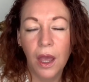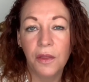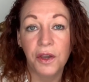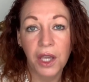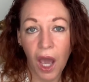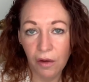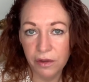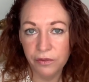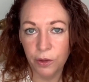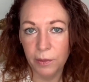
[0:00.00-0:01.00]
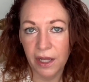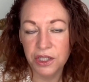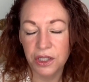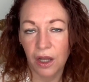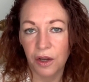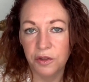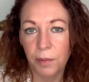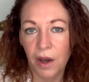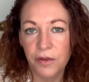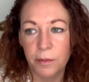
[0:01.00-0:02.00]
the current formulation eau de
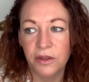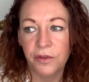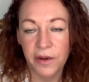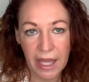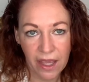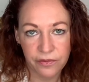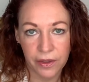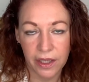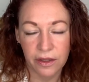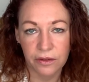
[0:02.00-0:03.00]
parfum is very heavy.